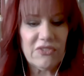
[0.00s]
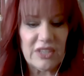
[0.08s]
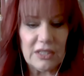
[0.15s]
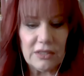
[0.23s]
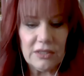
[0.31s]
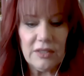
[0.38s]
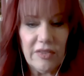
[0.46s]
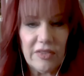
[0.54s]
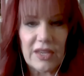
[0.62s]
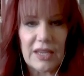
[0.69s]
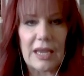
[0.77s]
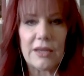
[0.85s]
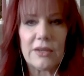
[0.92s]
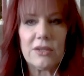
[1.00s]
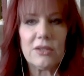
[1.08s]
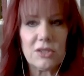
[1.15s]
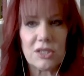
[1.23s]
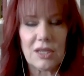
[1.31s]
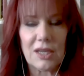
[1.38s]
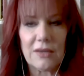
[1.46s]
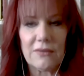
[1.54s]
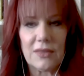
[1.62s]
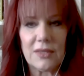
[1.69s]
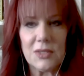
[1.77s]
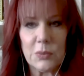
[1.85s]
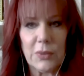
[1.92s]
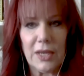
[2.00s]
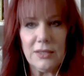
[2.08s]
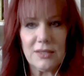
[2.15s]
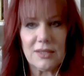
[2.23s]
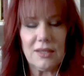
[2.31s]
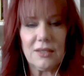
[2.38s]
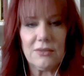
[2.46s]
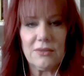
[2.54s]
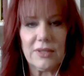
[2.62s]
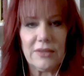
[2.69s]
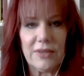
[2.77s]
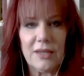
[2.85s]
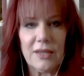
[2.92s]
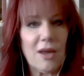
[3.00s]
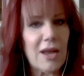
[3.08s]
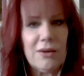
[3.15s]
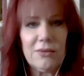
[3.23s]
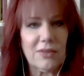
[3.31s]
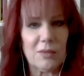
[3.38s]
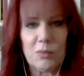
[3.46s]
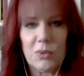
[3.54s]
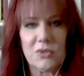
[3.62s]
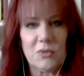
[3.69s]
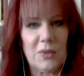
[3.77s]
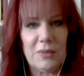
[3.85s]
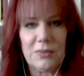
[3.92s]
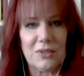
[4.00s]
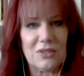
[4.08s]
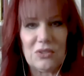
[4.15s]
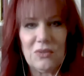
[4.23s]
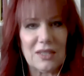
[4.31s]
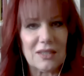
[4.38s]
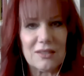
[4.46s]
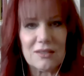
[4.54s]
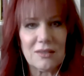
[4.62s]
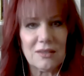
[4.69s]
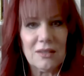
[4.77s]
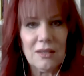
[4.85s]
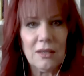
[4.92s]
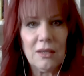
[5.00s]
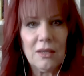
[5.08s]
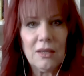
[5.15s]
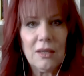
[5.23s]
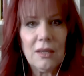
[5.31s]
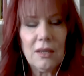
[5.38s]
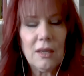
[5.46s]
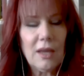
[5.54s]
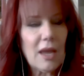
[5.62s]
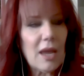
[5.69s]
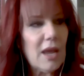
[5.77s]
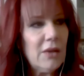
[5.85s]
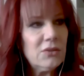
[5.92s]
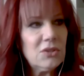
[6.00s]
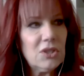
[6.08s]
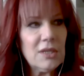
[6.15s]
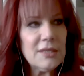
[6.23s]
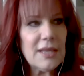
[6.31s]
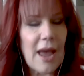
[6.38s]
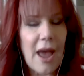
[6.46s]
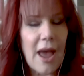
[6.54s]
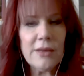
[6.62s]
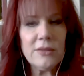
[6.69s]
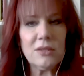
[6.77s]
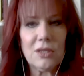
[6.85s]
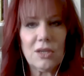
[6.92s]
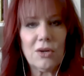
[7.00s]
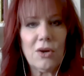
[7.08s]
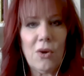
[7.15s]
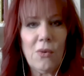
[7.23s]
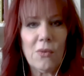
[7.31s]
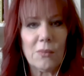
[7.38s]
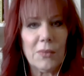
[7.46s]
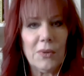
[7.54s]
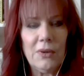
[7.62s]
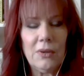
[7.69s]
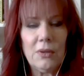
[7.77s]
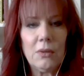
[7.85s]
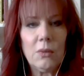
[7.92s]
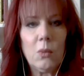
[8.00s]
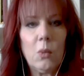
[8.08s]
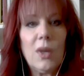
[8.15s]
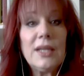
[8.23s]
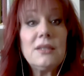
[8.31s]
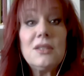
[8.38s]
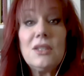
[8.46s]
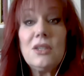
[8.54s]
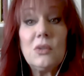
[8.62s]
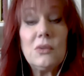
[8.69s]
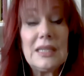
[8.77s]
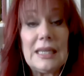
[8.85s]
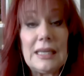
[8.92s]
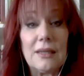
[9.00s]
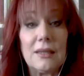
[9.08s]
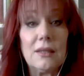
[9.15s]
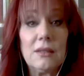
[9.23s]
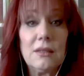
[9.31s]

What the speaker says: feel the energy of the space that you live in. I don't think most people do this. And just ask your home, what do you need?